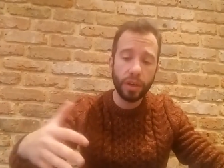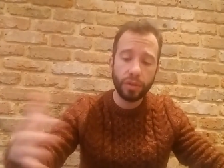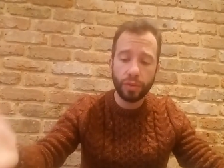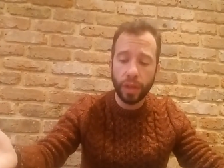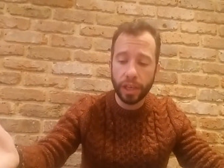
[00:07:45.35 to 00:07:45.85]

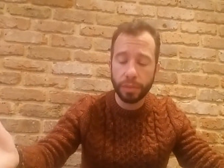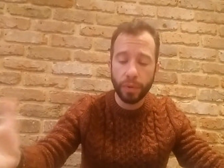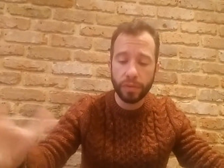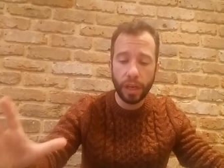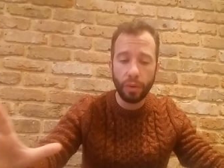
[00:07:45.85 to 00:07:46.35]
Two
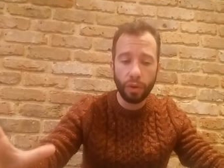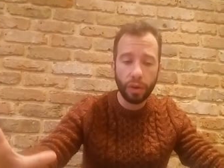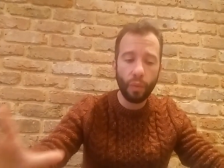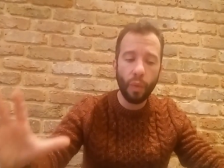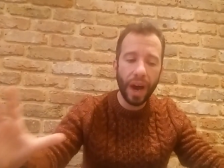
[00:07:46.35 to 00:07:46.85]
dashboards that look
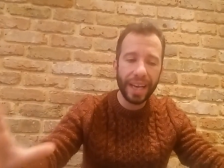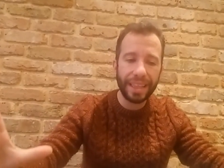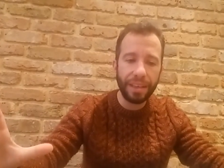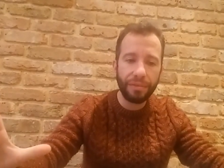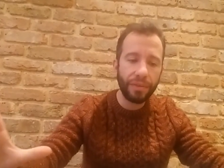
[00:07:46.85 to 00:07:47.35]

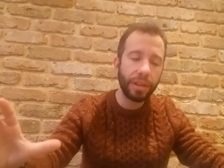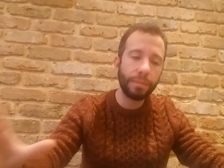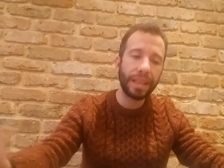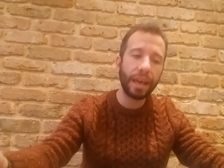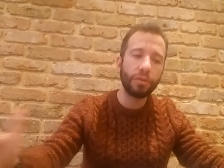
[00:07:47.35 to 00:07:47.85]
quite different,
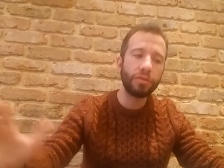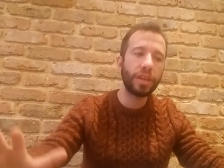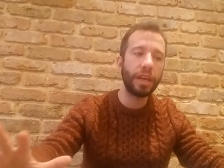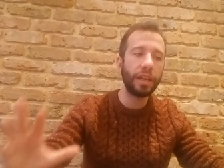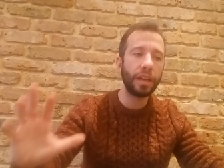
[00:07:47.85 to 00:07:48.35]
but they
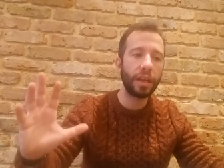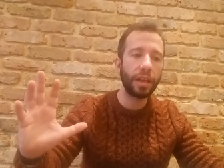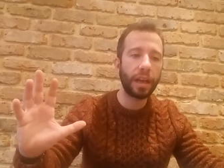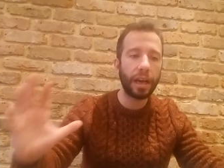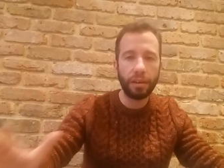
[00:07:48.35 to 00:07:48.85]
contain
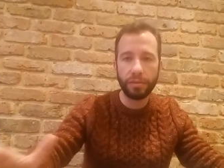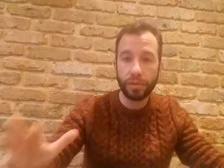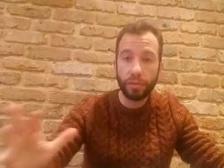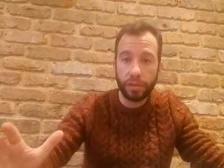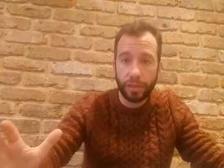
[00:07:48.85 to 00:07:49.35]
kind of
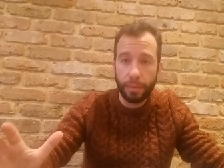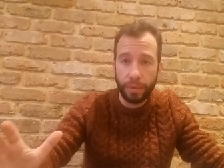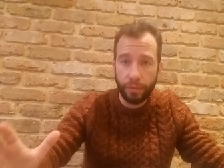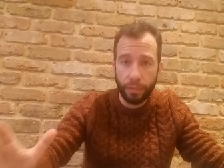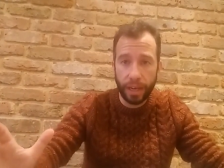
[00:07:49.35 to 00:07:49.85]
sort of the same
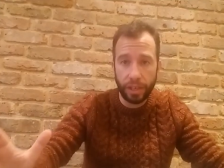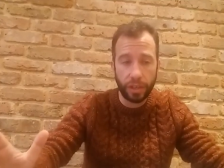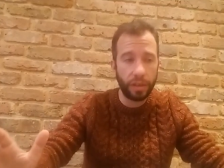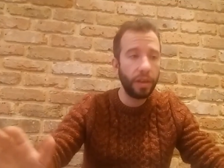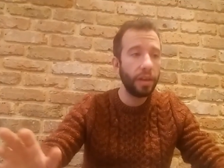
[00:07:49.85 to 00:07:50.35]
information.